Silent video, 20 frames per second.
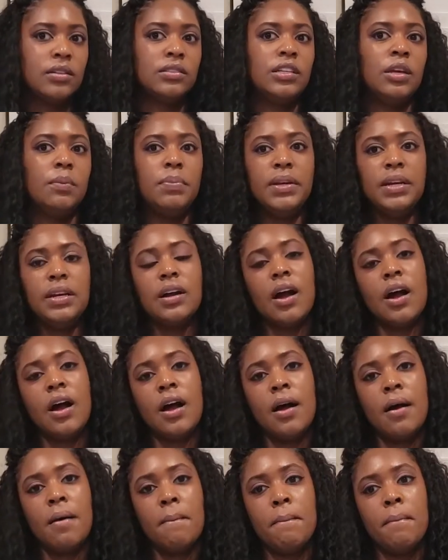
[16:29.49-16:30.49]
to
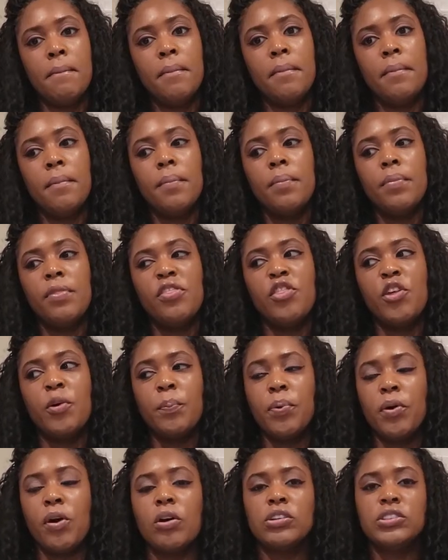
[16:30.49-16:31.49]
become the
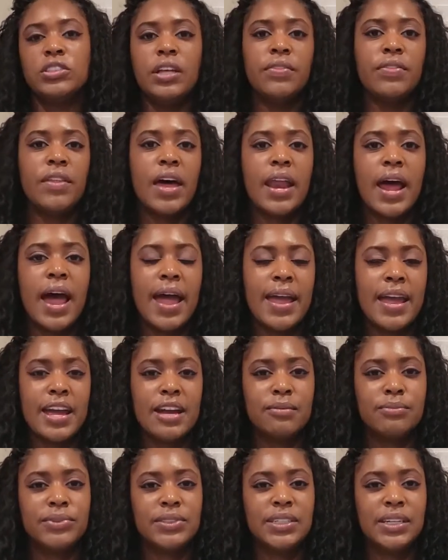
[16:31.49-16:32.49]
person that I
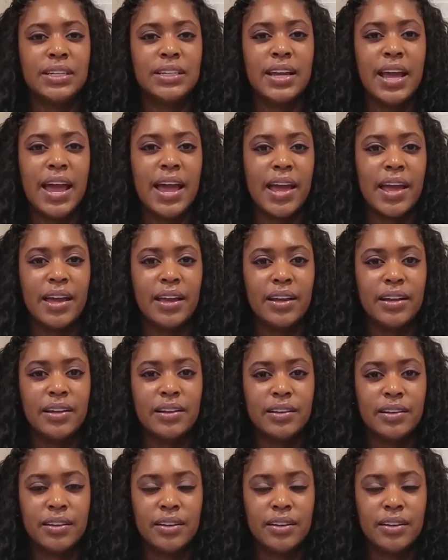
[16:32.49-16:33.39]
am today.